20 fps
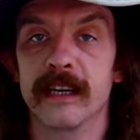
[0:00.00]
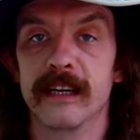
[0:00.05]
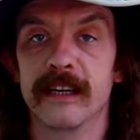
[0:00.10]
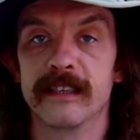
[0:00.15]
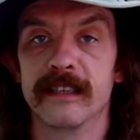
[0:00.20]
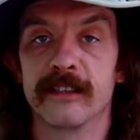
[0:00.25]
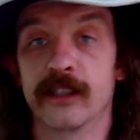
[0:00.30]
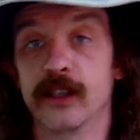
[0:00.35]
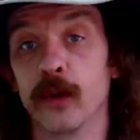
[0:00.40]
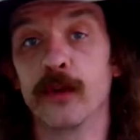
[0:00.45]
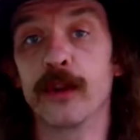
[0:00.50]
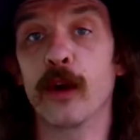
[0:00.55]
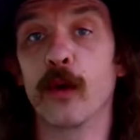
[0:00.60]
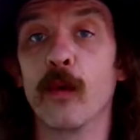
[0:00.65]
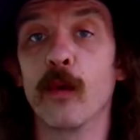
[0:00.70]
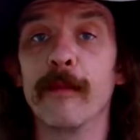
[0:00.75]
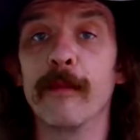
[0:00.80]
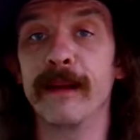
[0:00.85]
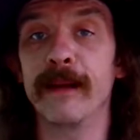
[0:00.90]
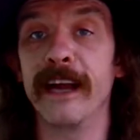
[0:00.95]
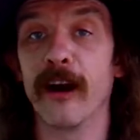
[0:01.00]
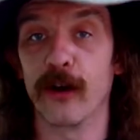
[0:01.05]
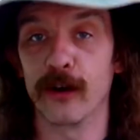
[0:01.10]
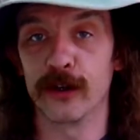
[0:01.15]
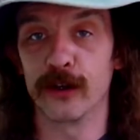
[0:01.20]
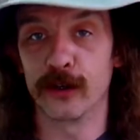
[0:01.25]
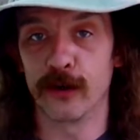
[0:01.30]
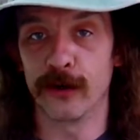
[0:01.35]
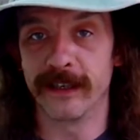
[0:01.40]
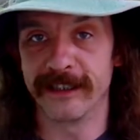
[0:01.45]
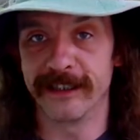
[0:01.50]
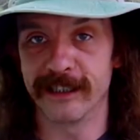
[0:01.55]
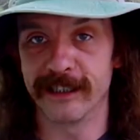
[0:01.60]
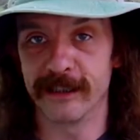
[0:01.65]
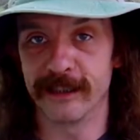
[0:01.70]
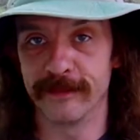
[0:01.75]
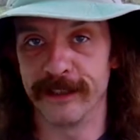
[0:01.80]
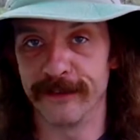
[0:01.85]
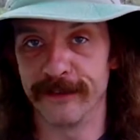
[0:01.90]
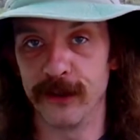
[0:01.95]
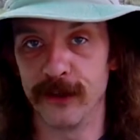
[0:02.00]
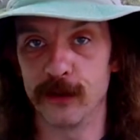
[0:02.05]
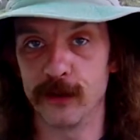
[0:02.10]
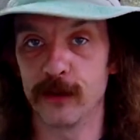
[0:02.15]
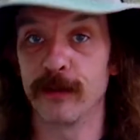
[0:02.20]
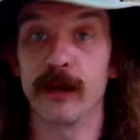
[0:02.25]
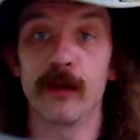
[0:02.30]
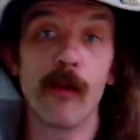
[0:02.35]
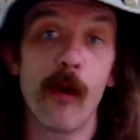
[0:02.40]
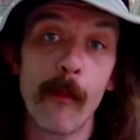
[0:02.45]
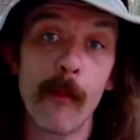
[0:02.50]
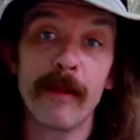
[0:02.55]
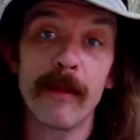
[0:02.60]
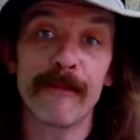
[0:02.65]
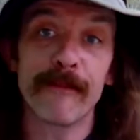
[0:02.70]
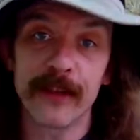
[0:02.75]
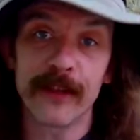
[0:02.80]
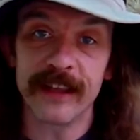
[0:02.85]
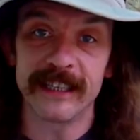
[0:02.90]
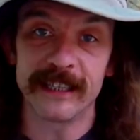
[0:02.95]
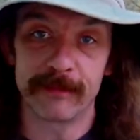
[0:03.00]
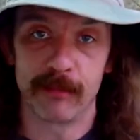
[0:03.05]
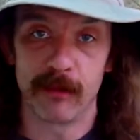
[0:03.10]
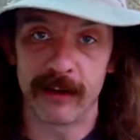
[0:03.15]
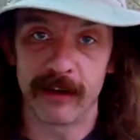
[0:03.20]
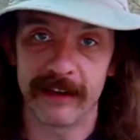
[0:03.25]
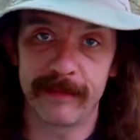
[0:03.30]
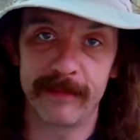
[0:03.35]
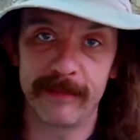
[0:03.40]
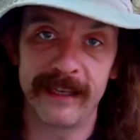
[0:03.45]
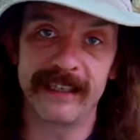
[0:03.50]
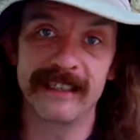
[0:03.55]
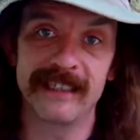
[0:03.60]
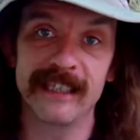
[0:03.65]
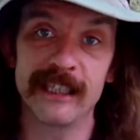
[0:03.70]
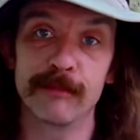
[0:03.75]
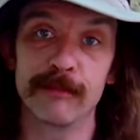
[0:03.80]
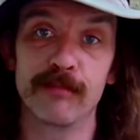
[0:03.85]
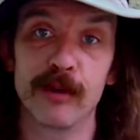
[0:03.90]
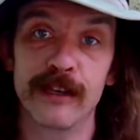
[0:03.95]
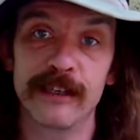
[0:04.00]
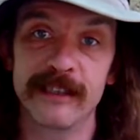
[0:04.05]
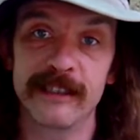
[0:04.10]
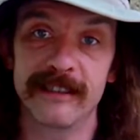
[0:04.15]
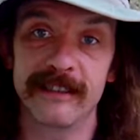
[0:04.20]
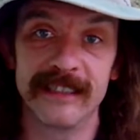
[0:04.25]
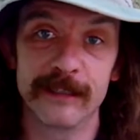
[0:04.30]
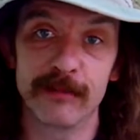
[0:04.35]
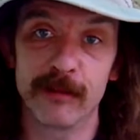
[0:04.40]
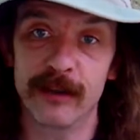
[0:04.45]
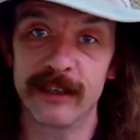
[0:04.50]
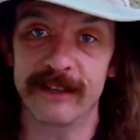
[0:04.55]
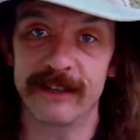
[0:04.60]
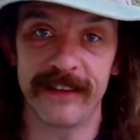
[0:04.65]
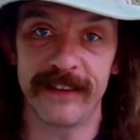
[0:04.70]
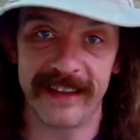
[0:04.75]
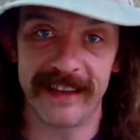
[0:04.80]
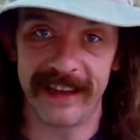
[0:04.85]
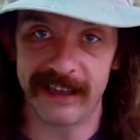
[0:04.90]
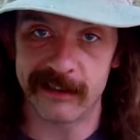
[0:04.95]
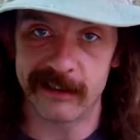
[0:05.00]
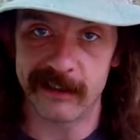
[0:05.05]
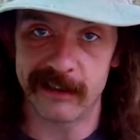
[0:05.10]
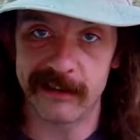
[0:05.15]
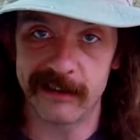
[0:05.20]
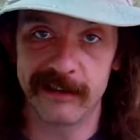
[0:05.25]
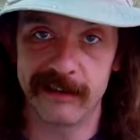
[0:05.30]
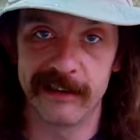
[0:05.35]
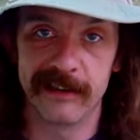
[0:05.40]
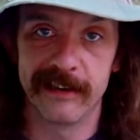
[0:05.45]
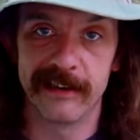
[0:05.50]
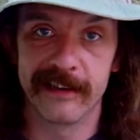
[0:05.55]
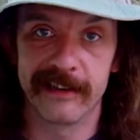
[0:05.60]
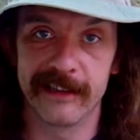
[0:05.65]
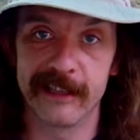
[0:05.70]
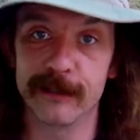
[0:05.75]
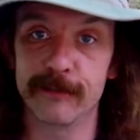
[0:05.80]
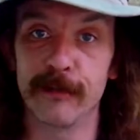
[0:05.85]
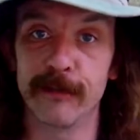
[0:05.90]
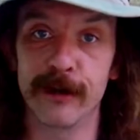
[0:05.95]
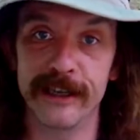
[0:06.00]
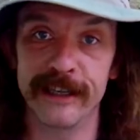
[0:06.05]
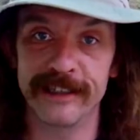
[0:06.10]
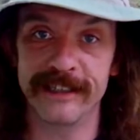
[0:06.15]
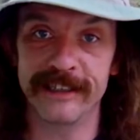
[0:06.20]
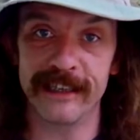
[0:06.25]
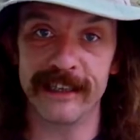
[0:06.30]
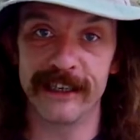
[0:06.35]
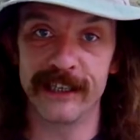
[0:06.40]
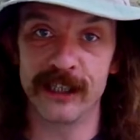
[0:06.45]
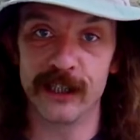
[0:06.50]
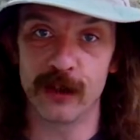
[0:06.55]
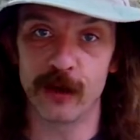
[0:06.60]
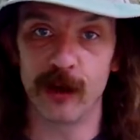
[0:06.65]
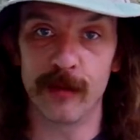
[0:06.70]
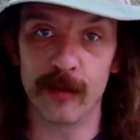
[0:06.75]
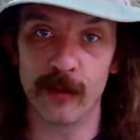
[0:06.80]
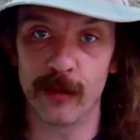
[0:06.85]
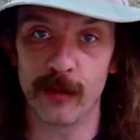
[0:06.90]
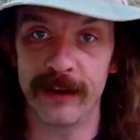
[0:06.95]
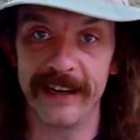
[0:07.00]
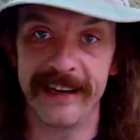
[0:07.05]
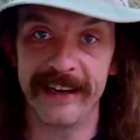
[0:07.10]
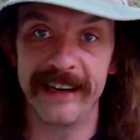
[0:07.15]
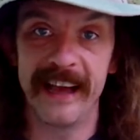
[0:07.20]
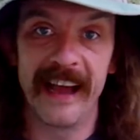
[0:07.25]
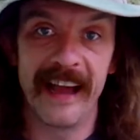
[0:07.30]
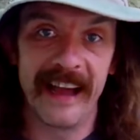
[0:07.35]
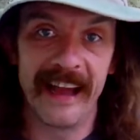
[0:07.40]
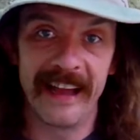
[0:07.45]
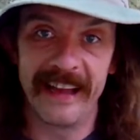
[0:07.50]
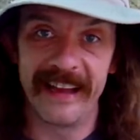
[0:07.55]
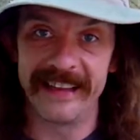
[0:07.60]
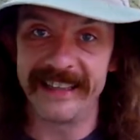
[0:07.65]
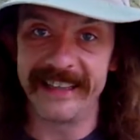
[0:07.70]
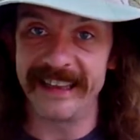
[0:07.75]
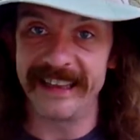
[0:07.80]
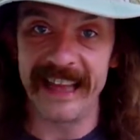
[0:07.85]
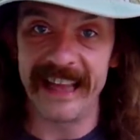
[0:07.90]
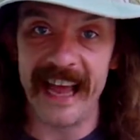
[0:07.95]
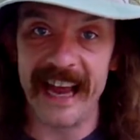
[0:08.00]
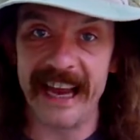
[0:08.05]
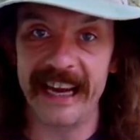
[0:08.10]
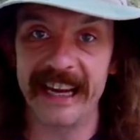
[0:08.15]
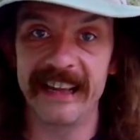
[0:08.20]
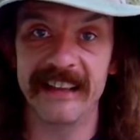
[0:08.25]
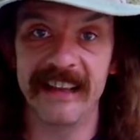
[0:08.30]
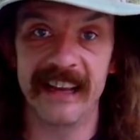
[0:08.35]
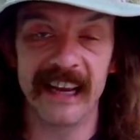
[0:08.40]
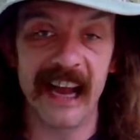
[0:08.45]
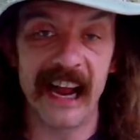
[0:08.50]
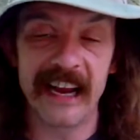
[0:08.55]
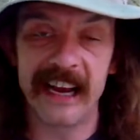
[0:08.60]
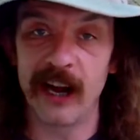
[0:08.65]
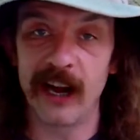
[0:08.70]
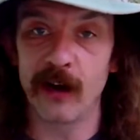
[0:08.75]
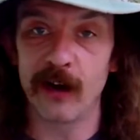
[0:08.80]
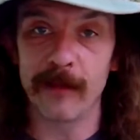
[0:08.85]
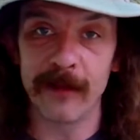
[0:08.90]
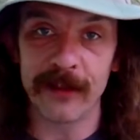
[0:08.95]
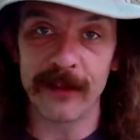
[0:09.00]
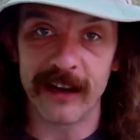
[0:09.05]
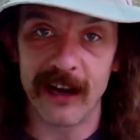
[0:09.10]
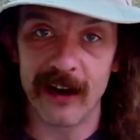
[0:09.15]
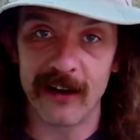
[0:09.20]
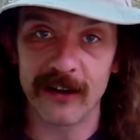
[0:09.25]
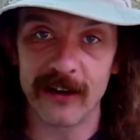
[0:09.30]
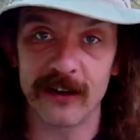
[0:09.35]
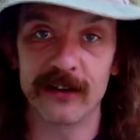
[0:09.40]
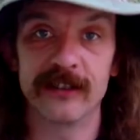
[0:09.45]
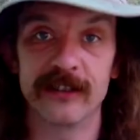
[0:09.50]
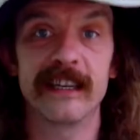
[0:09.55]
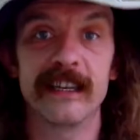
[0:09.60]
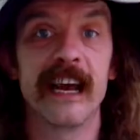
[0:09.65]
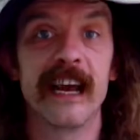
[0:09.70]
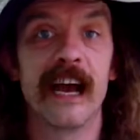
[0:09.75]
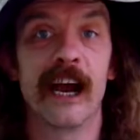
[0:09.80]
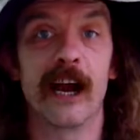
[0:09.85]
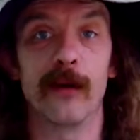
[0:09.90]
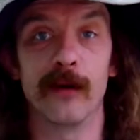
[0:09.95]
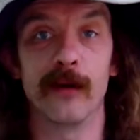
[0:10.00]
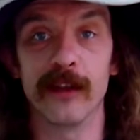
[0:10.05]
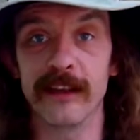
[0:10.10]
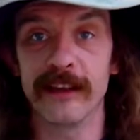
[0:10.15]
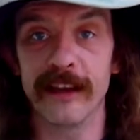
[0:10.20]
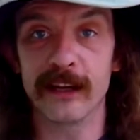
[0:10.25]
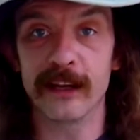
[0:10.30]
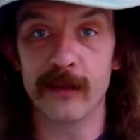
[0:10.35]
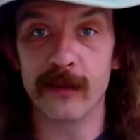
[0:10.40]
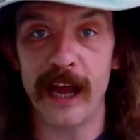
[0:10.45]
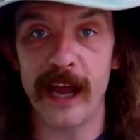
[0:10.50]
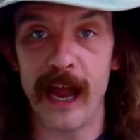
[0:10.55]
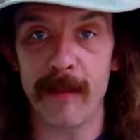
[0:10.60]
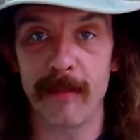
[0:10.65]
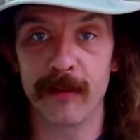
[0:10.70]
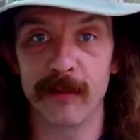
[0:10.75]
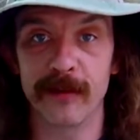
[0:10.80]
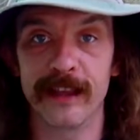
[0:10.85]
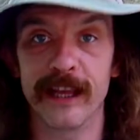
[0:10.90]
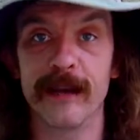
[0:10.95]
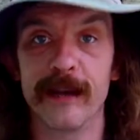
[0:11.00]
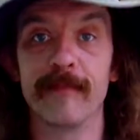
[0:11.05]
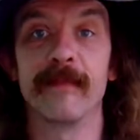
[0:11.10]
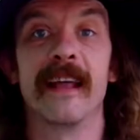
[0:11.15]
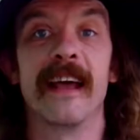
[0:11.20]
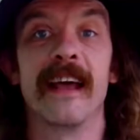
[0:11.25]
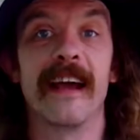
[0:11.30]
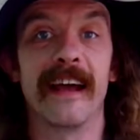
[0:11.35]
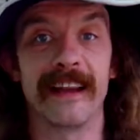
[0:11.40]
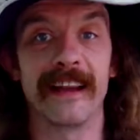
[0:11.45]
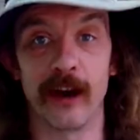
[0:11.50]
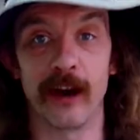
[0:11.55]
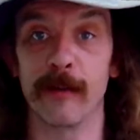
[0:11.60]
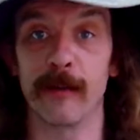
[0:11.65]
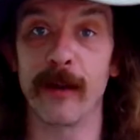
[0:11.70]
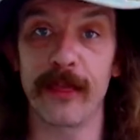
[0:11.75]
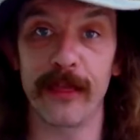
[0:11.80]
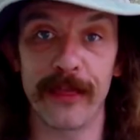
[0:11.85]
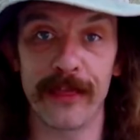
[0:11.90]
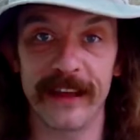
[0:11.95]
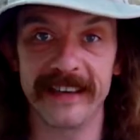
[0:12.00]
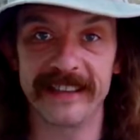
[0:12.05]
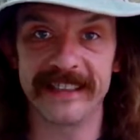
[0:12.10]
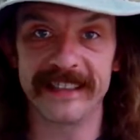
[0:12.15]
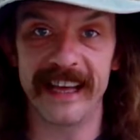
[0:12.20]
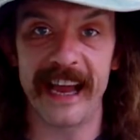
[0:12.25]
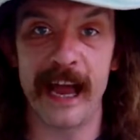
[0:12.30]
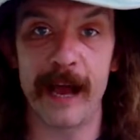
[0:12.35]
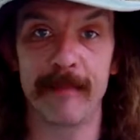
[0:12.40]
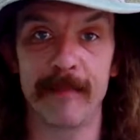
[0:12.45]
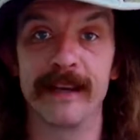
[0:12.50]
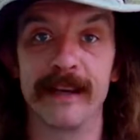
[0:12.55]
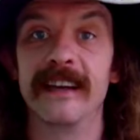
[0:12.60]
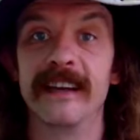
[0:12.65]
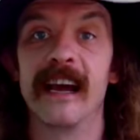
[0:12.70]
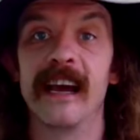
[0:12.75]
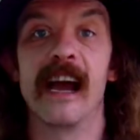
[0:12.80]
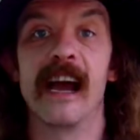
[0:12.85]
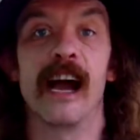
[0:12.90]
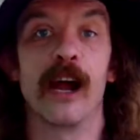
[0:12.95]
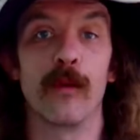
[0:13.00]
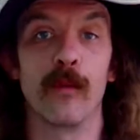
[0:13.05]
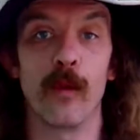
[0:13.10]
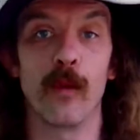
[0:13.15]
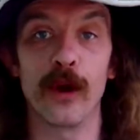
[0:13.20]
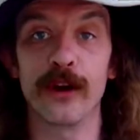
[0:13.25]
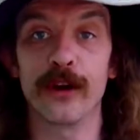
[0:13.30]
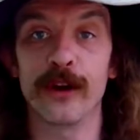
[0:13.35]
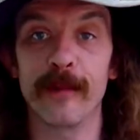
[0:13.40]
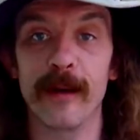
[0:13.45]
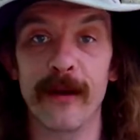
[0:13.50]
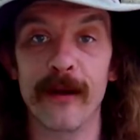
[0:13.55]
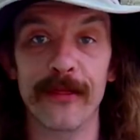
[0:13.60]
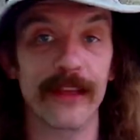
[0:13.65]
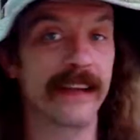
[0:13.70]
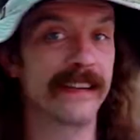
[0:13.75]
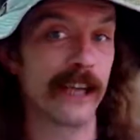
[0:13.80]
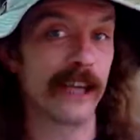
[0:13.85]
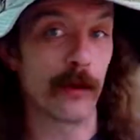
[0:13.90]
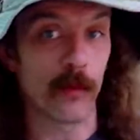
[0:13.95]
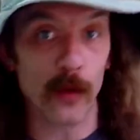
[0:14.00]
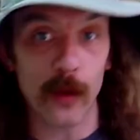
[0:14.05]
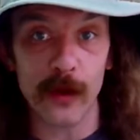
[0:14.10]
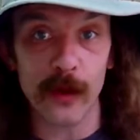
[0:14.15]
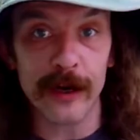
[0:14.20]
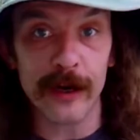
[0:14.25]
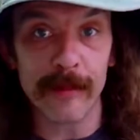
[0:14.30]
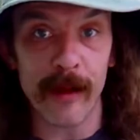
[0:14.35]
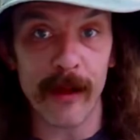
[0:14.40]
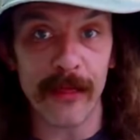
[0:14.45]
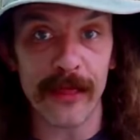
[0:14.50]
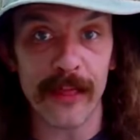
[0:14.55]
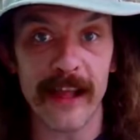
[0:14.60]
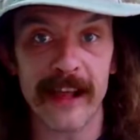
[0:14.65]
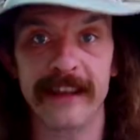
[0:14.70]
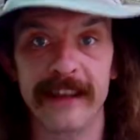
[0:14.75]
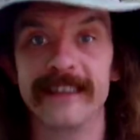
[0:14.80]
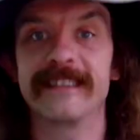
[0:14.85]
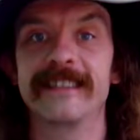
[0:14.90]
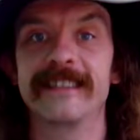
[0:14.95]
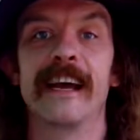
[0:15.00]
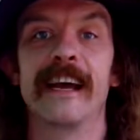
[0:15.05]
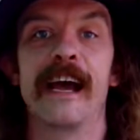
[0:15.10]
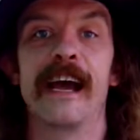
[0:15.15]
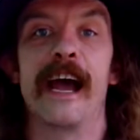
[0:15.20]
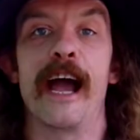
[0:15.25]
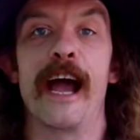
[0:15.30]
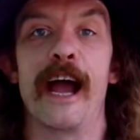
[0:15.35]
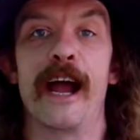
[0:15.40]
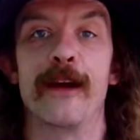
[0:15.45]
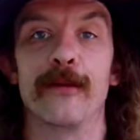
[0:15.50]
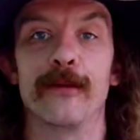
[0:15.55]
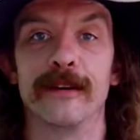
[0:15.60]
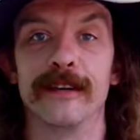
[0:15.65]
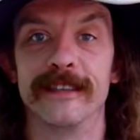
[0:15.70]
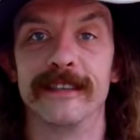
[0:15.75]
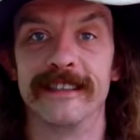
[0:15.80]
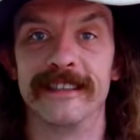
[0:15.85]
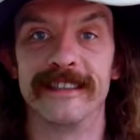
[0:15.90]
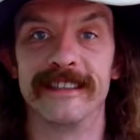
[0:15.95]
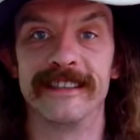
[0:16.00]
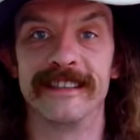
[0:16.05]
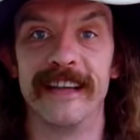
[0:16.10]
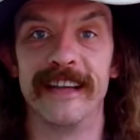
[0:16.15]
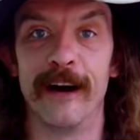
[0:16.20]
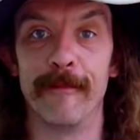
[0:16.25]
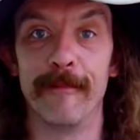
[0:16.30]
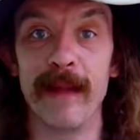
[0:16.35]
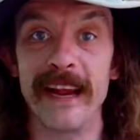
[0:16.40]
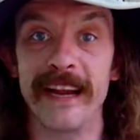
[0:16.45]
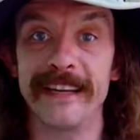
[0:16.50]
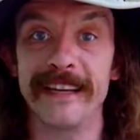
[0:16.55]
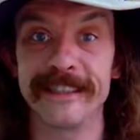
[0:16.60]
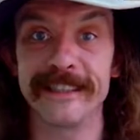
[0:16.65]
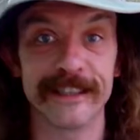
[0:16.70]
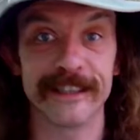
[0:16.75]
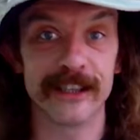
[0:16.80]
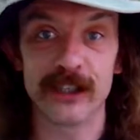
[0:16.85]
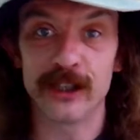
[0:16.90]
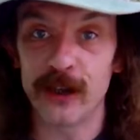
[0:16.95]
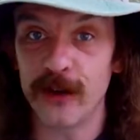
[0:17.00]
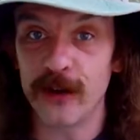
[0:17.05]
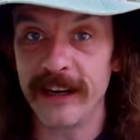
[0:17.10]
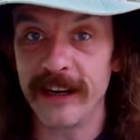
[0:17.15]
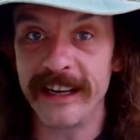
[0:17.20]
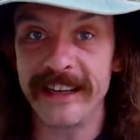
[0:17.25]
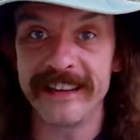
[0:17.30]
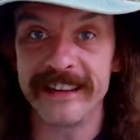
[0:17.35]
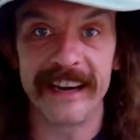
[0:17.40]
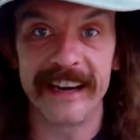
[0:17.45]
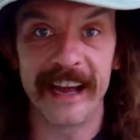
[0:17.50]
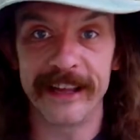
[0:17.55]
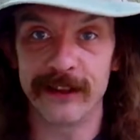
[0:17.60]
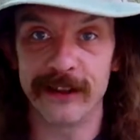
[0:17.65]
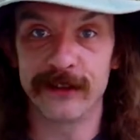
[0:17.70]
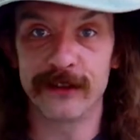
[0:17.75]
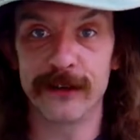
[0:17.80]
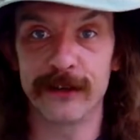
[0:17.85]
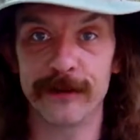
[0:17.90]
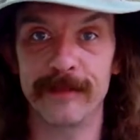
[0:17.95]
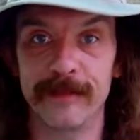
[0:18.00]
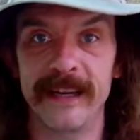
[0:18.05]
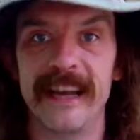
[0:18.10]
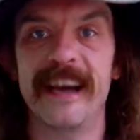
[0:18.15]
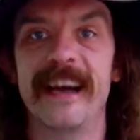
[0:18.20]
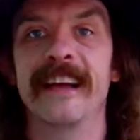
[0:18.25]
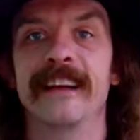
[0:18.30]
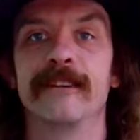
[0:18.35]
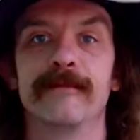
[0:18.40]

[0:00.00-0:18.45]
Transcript: so there will be harsh criticism in the future, but it won't be for this book because this book is this book is fantastic. This book is an enjoyable read. It didn't lack anything. I cared about the characters. I really liked what happened with them. I cared about the things that happened. I wondered about things. I worried about things. I was amazed at the journey that Heinlein took me on.